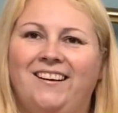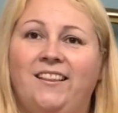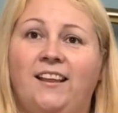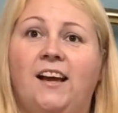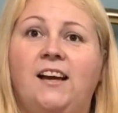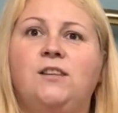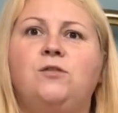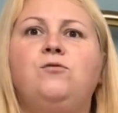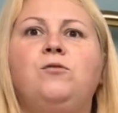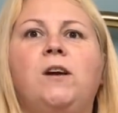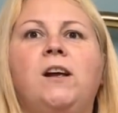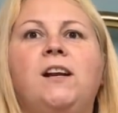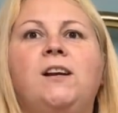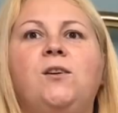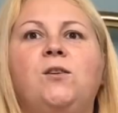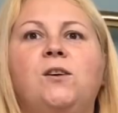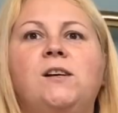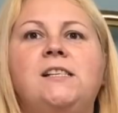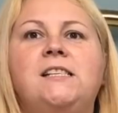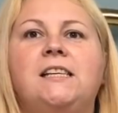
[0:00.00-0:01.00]
That is really
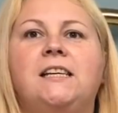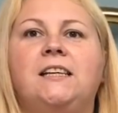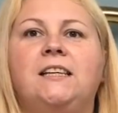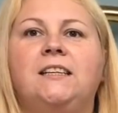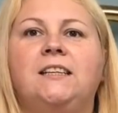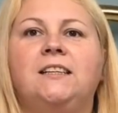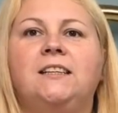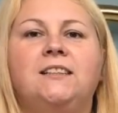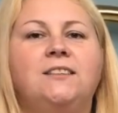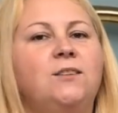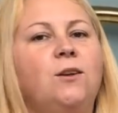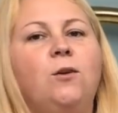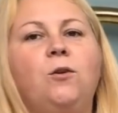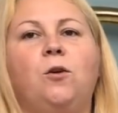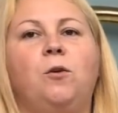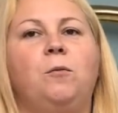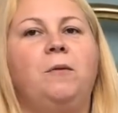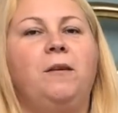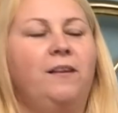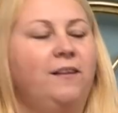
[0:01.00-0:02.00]
noisy. It's not
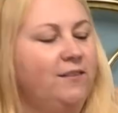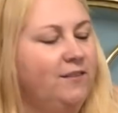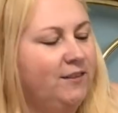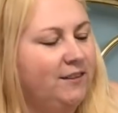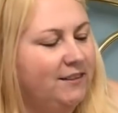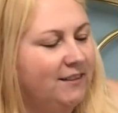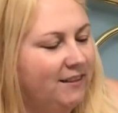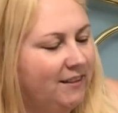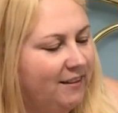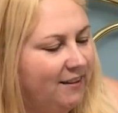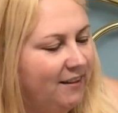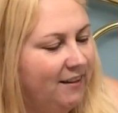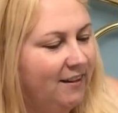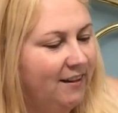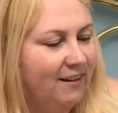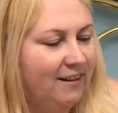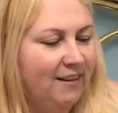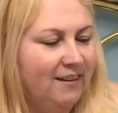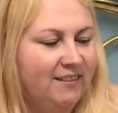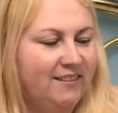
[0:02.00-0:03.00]
normally that noisy.
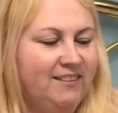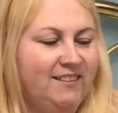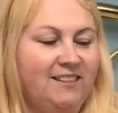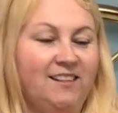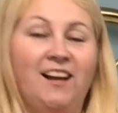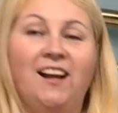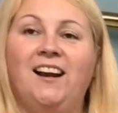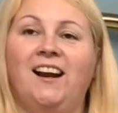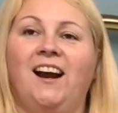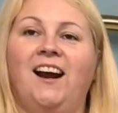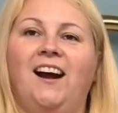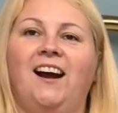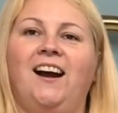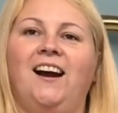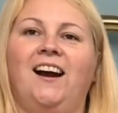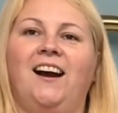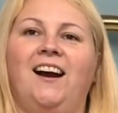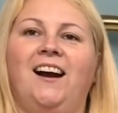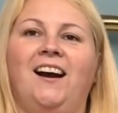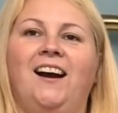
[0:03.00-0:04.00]

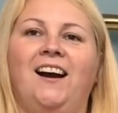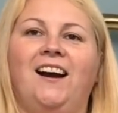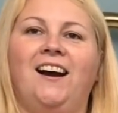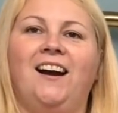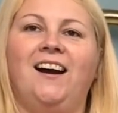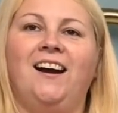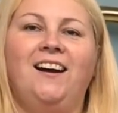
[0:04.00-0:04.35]
Ta-da!